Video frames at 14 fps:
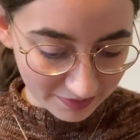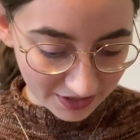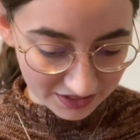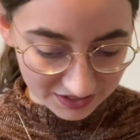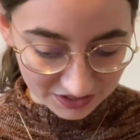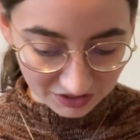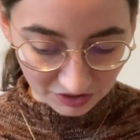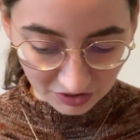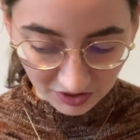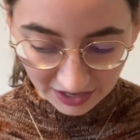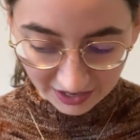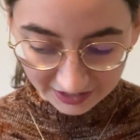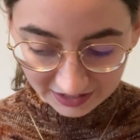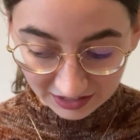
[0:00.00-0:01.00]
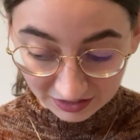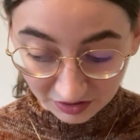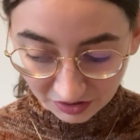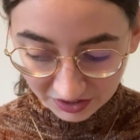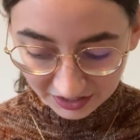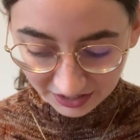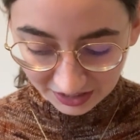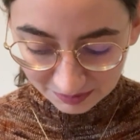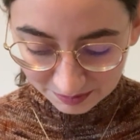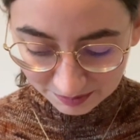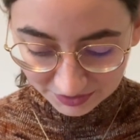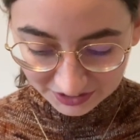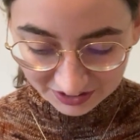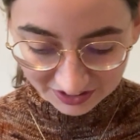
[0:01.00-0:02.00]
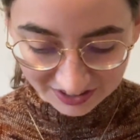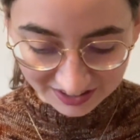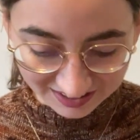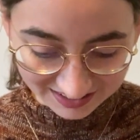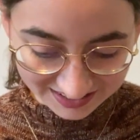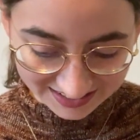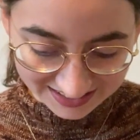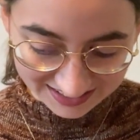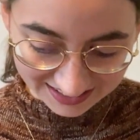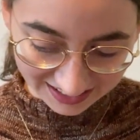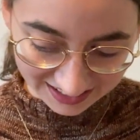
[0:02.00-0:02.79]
so I can look it up, because